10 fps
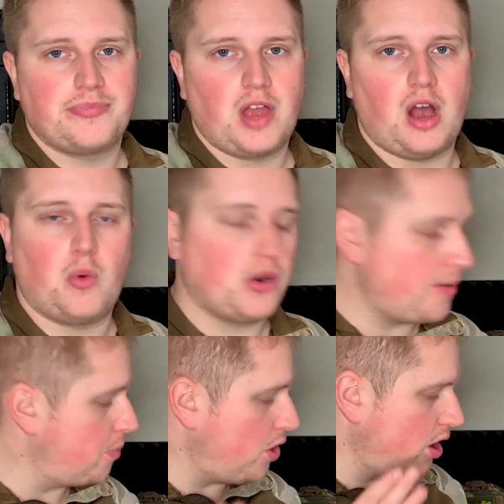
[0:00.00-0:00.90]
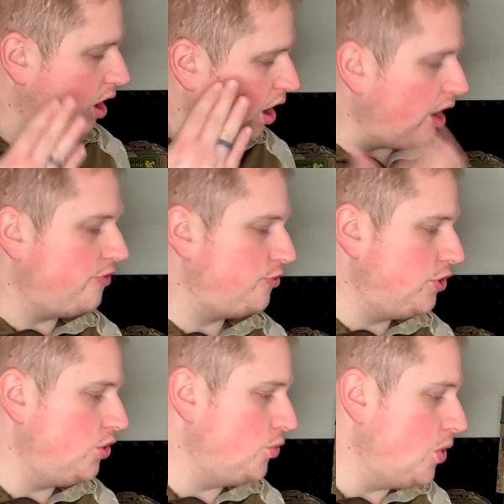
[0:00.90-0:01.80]
I want to put a
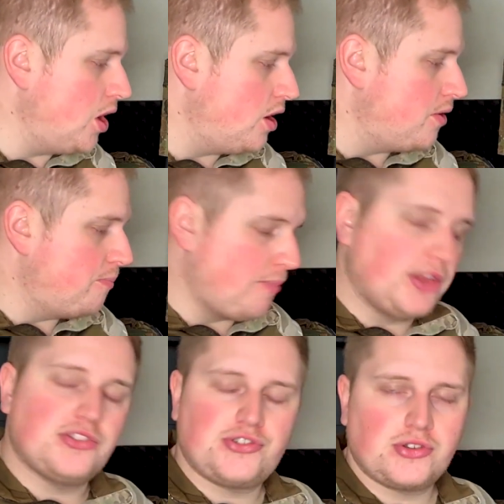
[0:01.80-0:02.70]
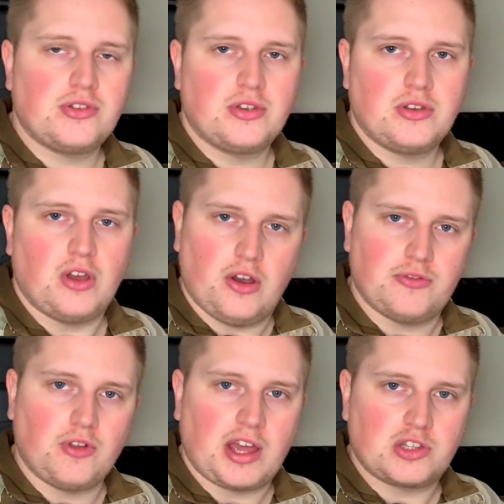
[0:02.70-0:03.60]
few months
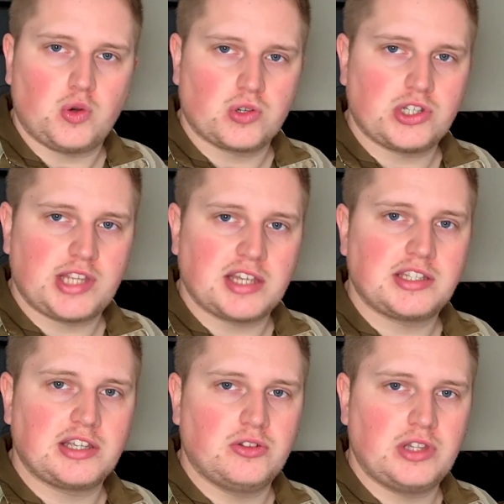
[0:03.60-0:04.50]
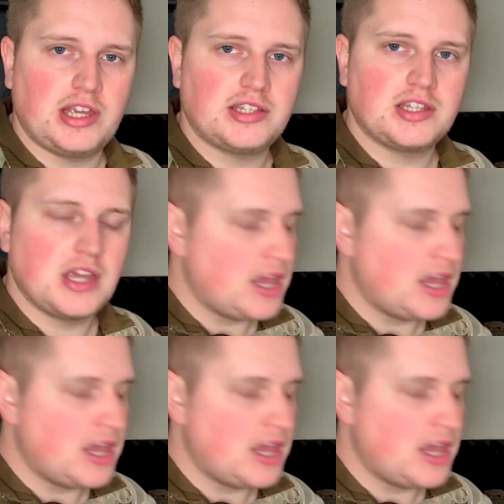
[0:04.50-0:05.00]
of like torture testing on this